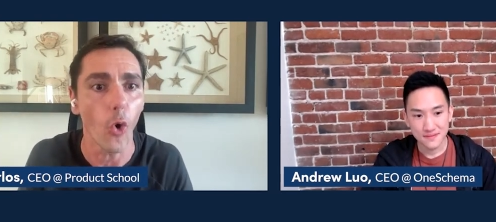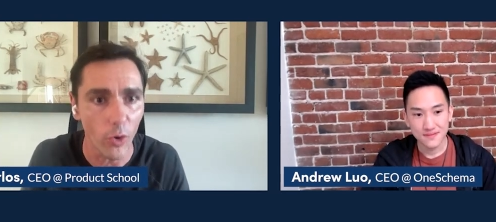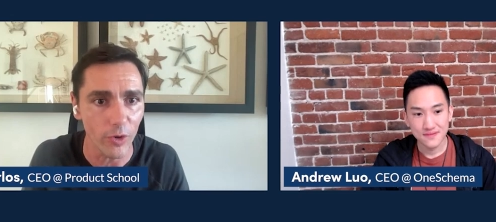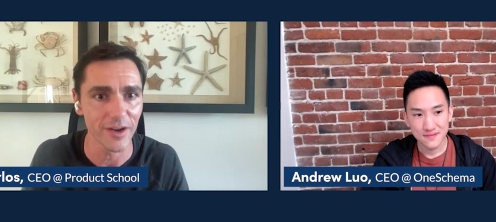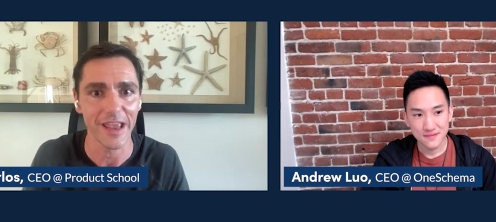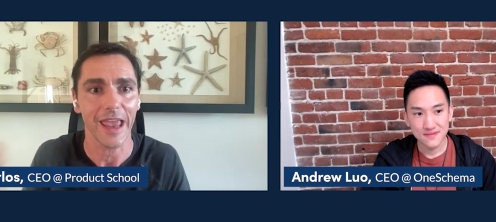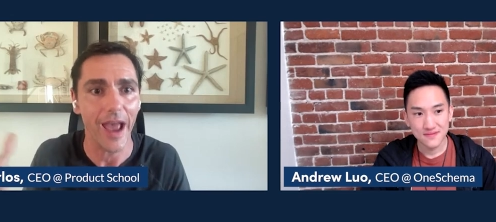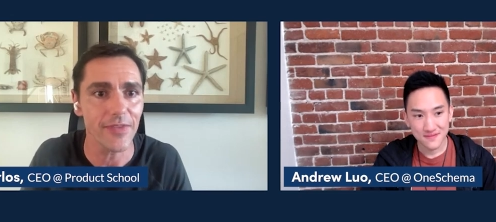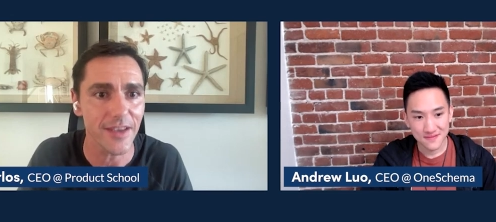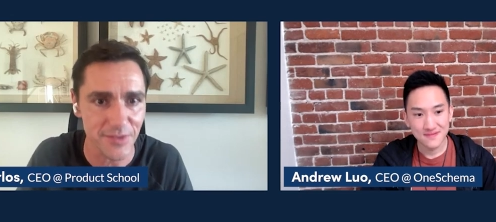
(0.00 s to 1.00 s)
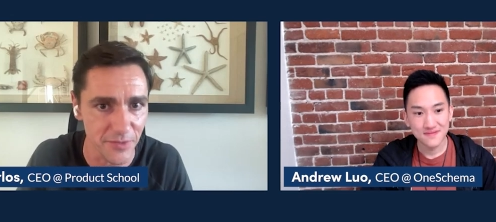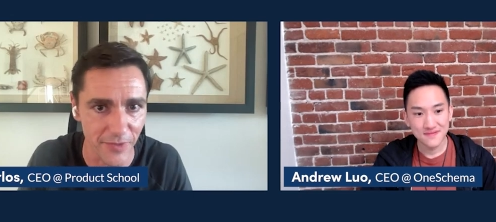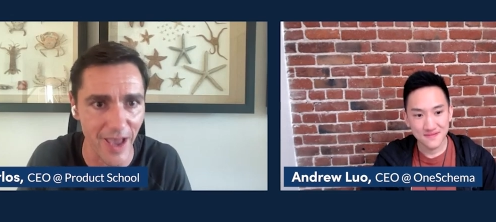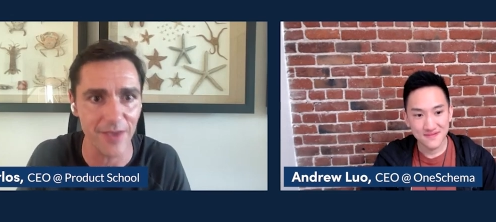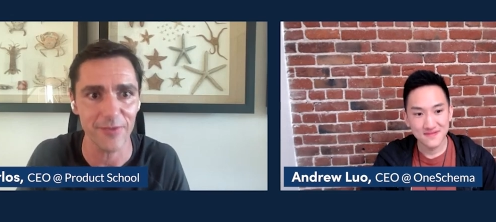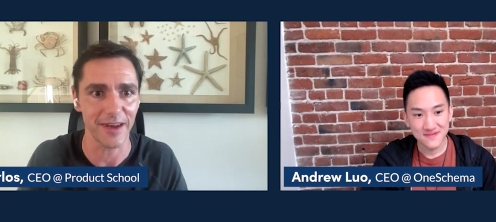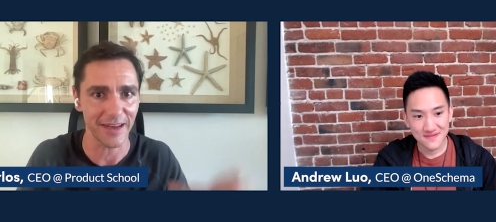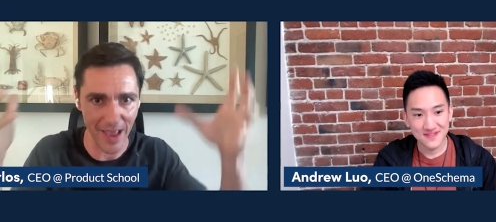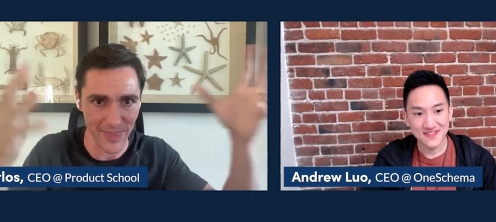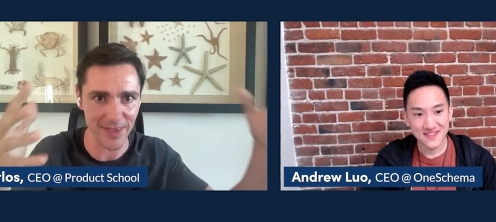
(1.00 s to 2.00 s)
Speaker 1: Or can they survive
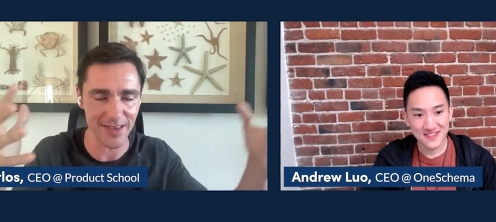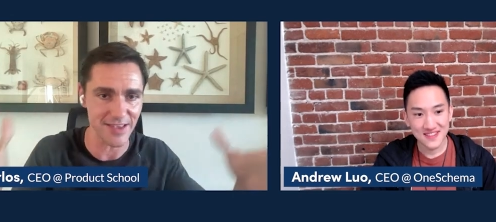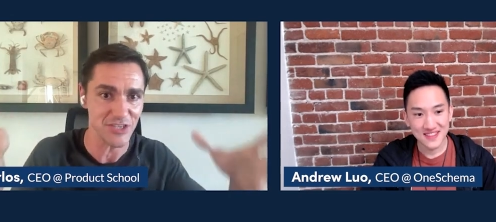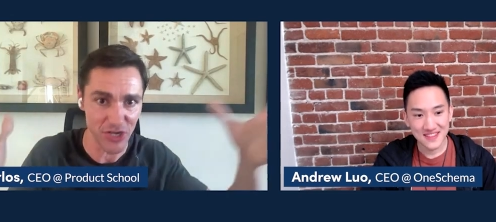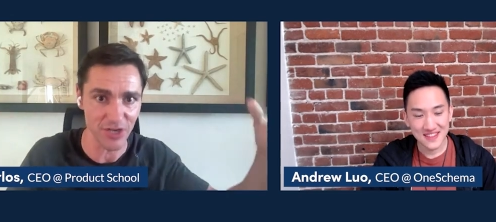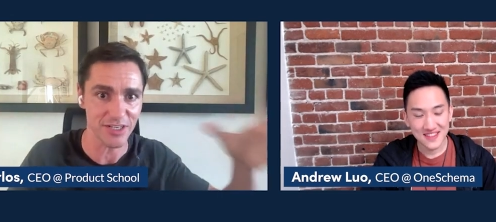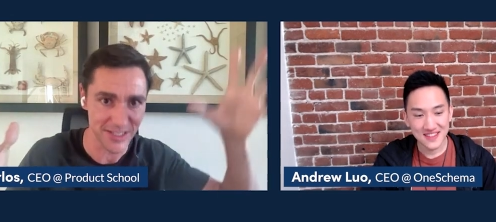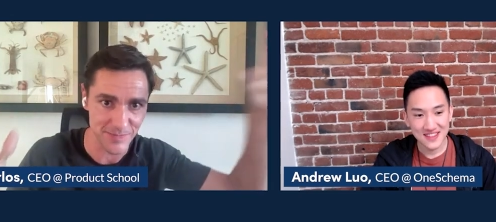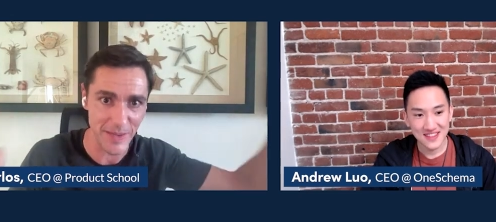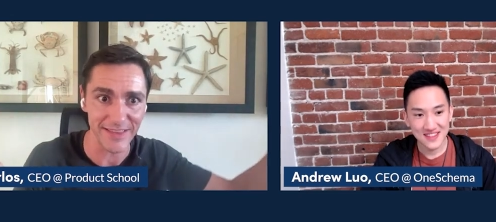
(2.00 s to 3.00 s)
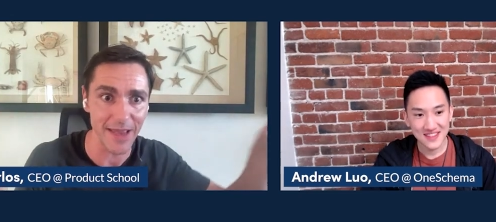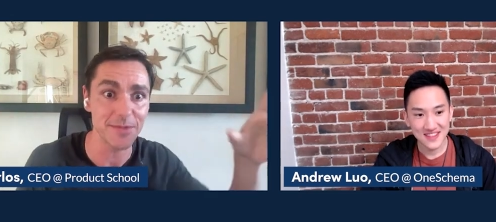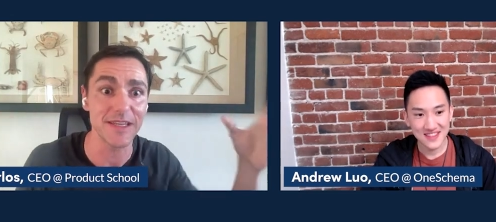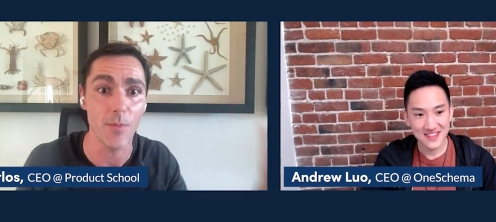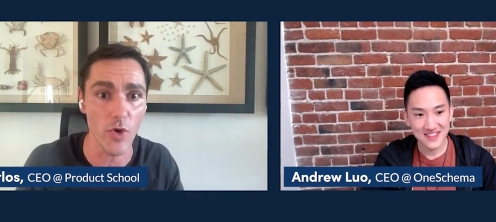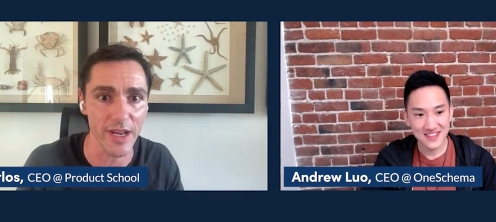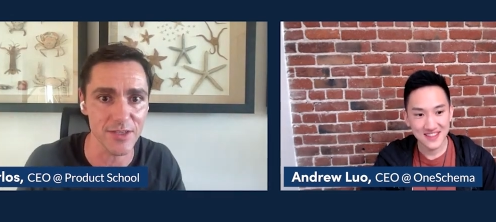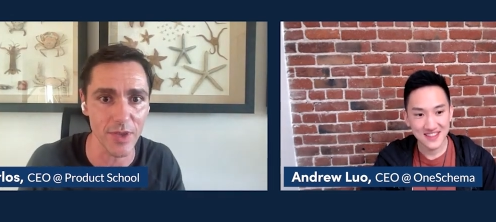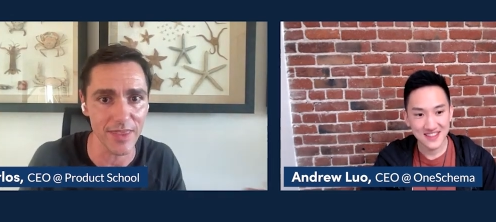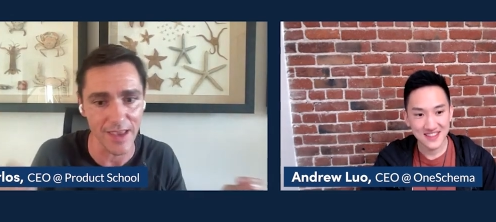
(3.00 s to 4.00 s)
and can the engineers spend time somewhere
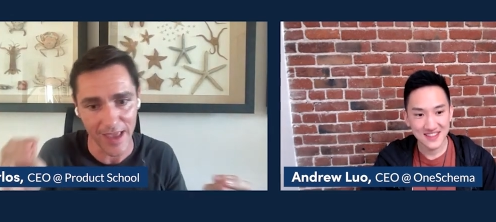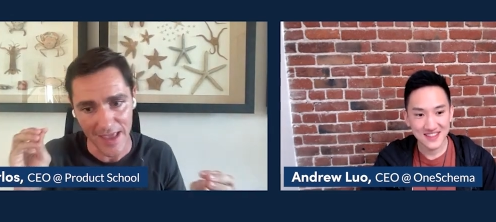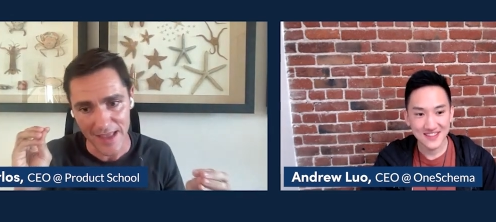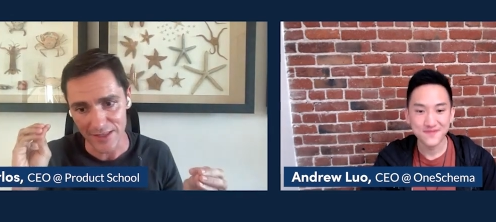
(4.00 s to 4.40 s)
else? So I think